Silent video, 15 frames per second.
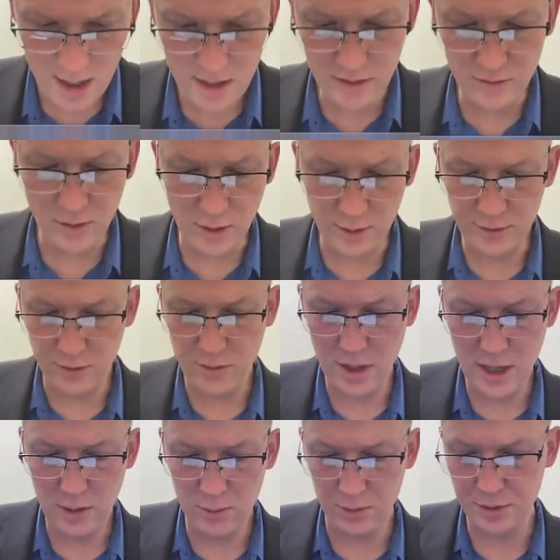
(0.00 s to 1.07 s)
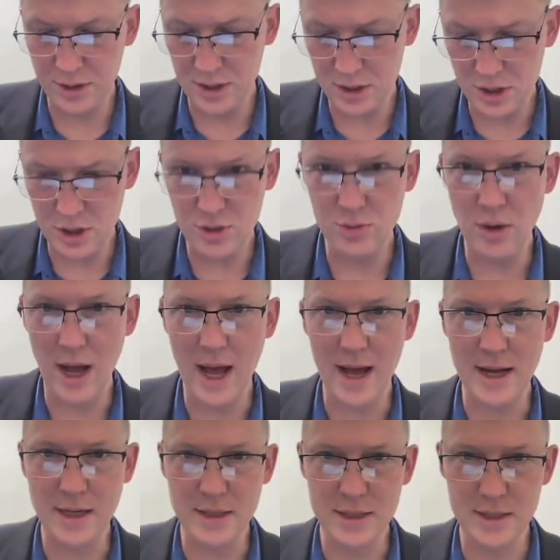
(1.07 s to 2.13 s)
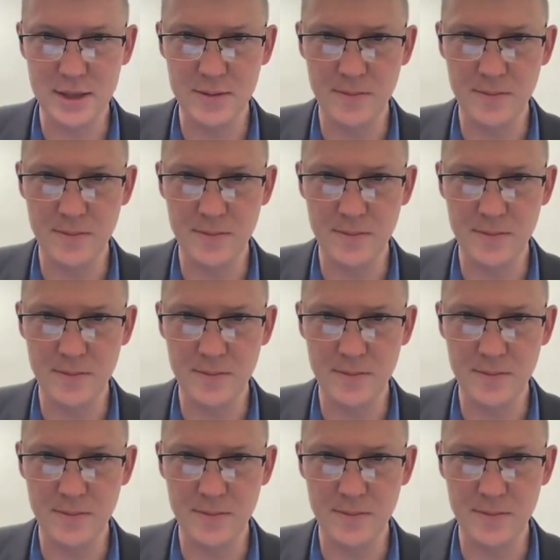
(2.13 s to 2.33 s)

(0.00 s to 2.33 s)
is also equal to 2x.